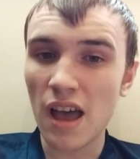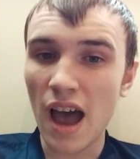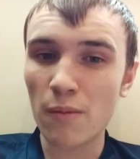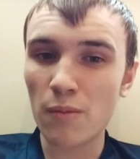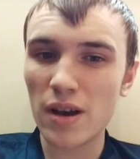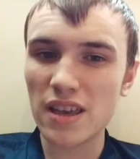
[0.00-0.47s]

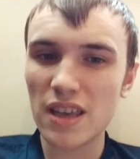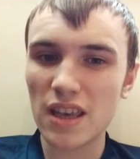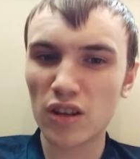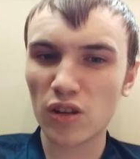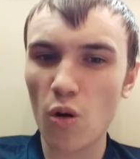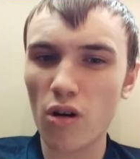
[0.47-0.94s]
And we
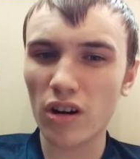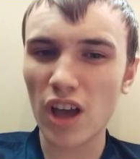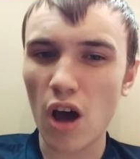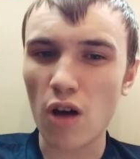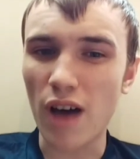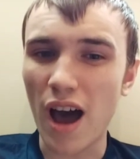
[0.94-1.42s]
score a
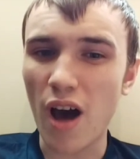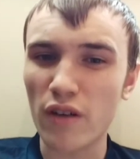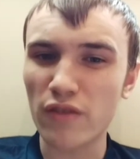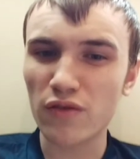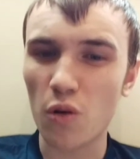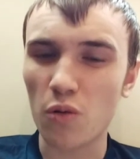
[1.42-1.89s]
goal that I
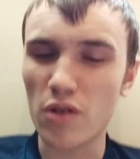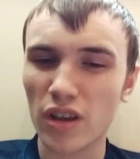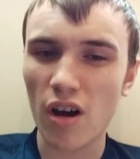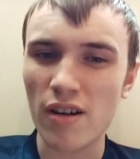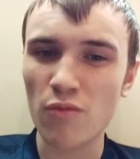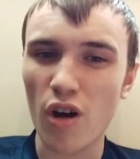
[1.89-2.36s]
thought was
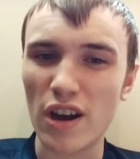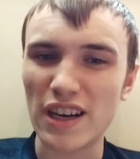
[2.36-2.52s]
going wide,